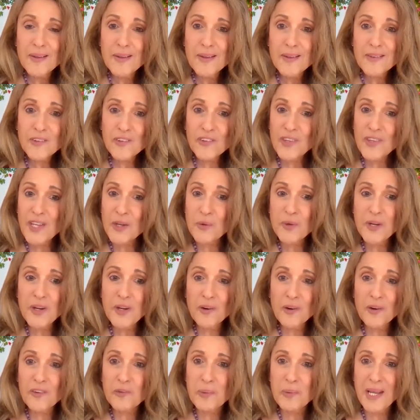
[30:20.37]
Just like what
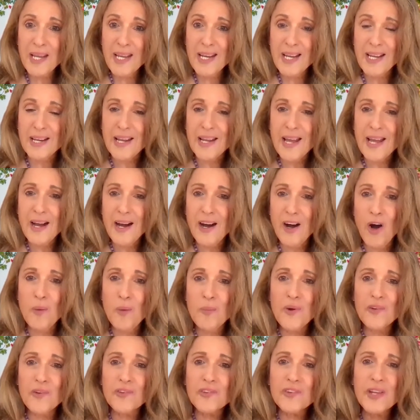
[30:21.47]
you're explaining.
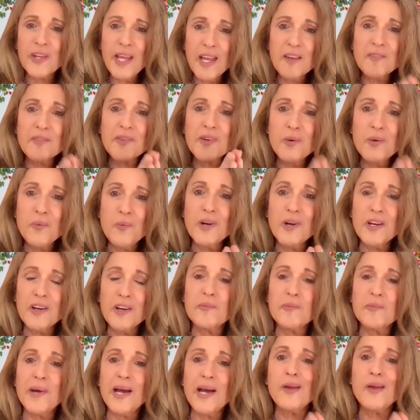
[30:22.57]
Almost every one
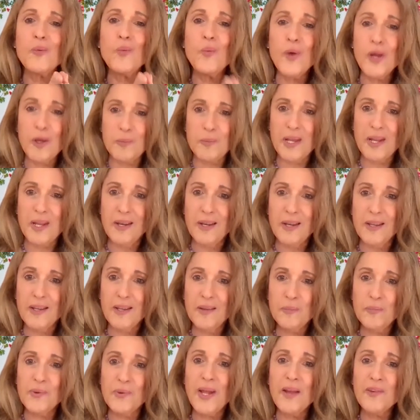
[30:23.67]
of my women,
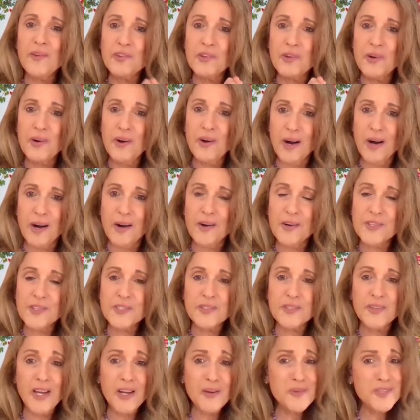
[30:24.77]
bless their
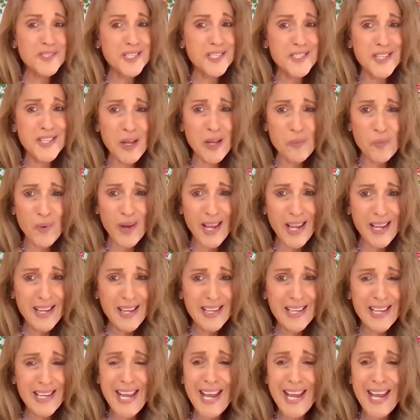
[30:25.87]
hearts, I was the same way.